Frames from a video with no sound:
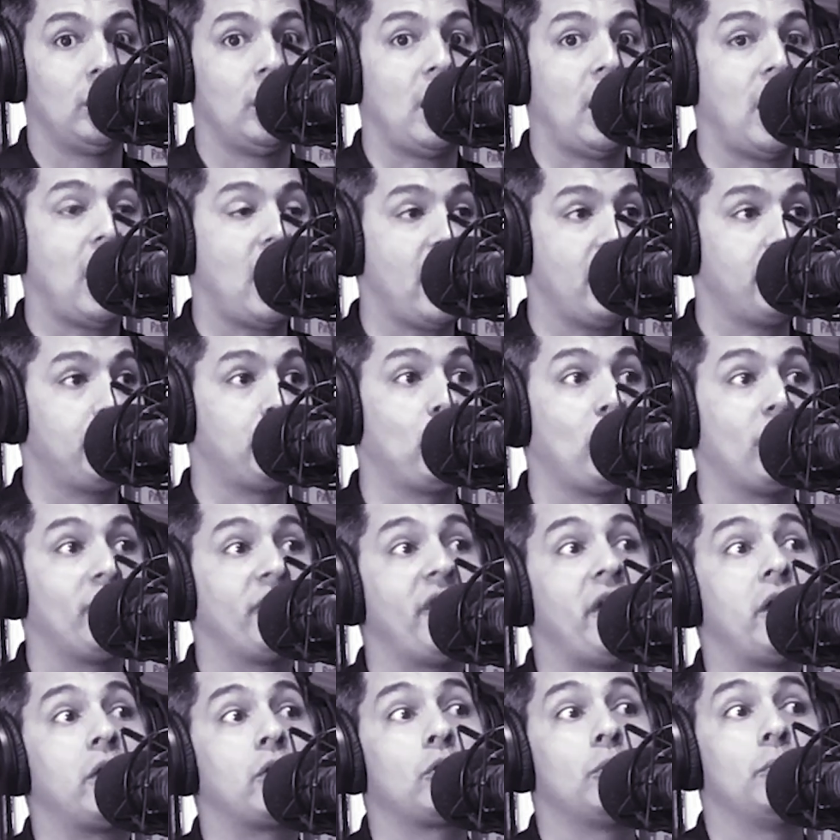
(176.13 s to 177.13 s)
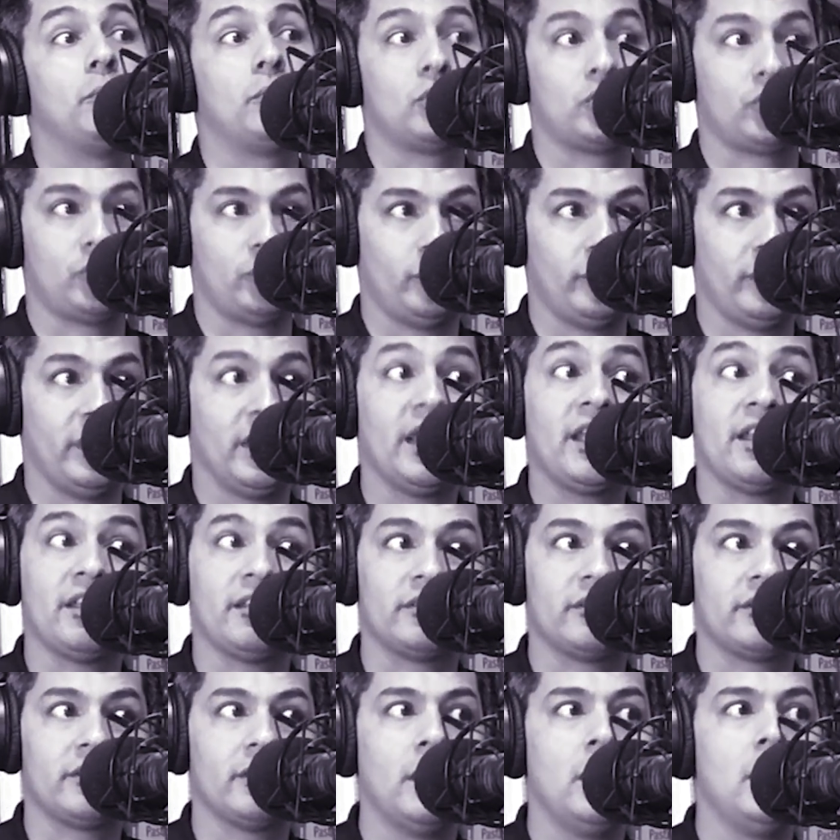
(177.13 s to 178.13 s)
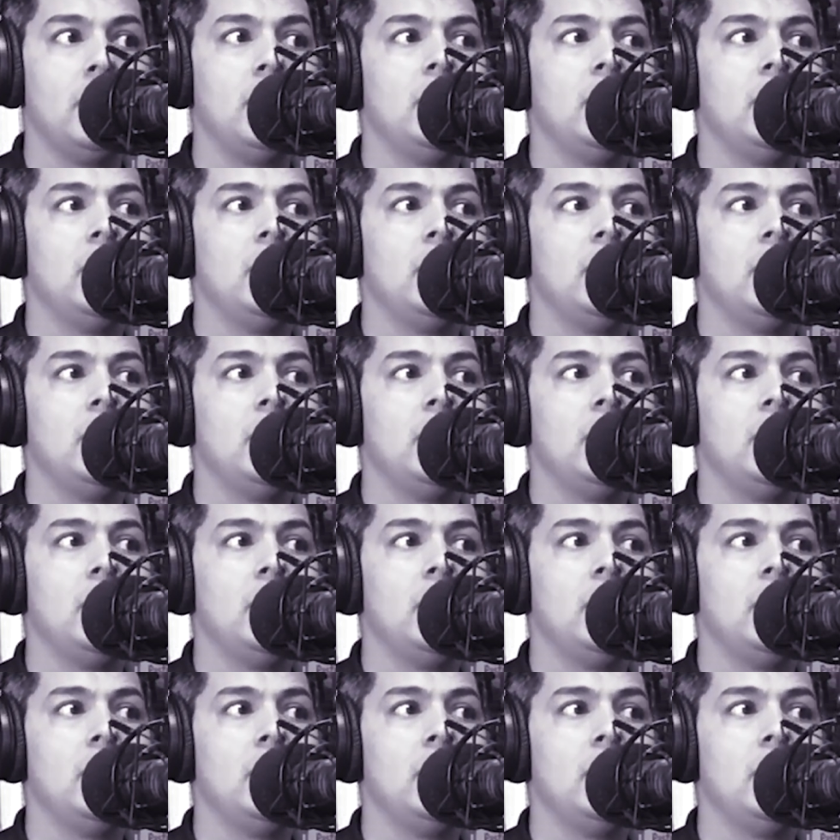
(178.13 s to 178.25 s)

high profile commercial release.